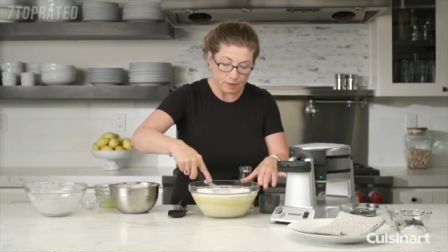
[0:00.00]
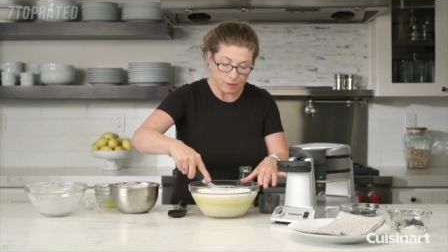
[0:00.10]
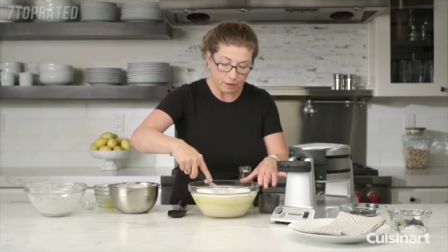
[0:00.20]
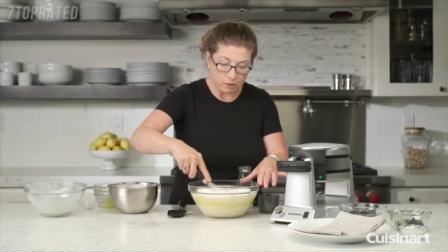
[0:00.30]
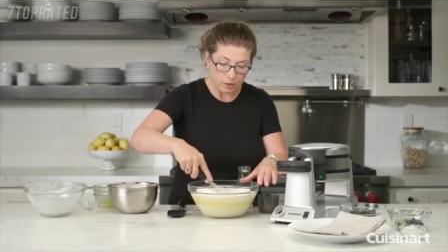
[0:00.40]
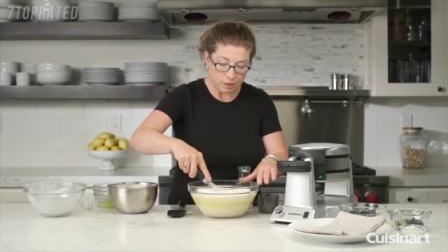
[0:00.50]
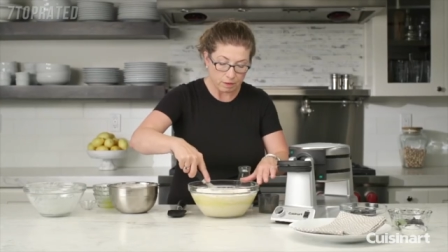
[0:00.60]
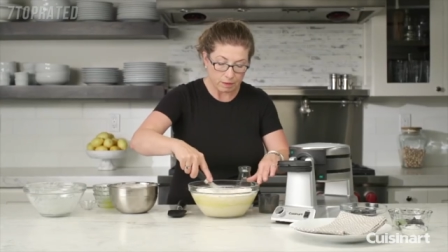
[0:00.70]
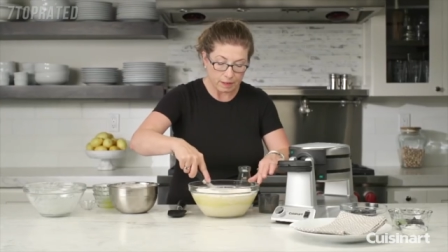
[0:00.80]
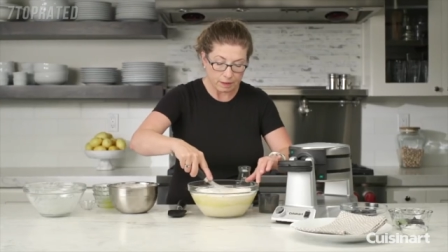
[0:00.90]
this
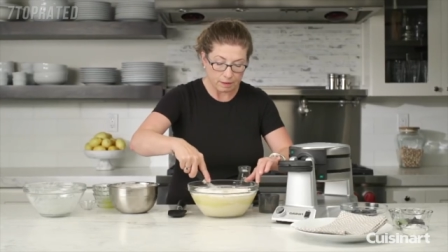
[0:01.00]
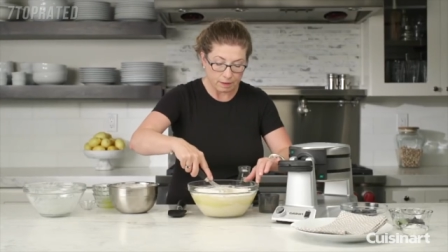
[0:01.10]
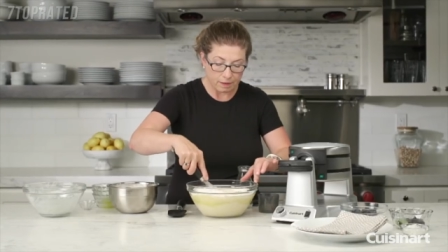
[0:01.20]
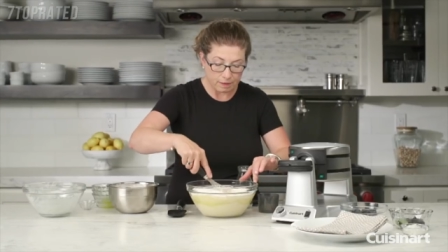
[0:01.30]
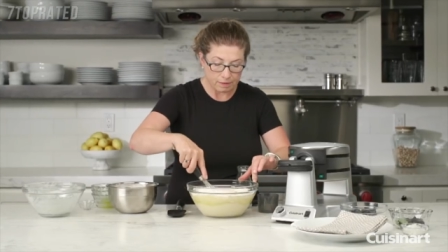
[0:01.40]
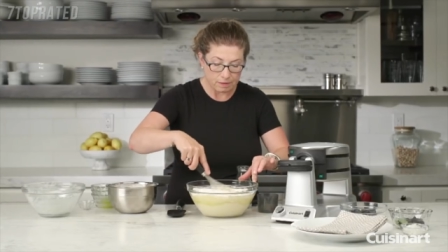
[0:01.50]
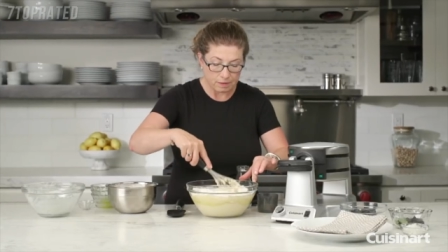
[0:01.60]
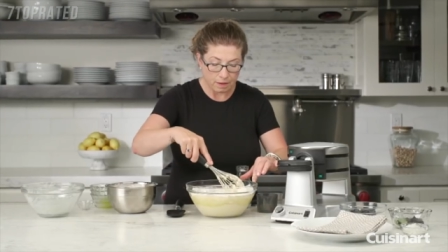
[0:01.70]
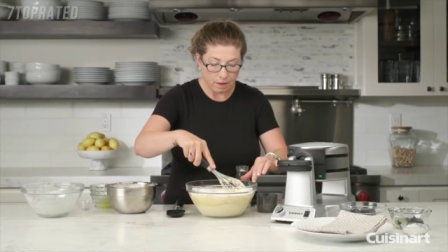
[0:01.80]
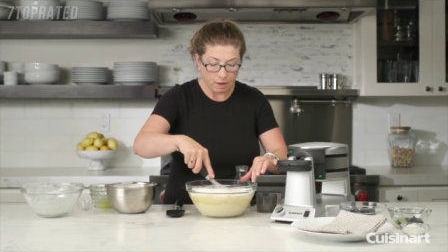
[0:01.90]
until it
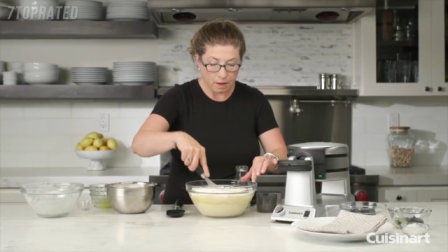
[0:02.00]
is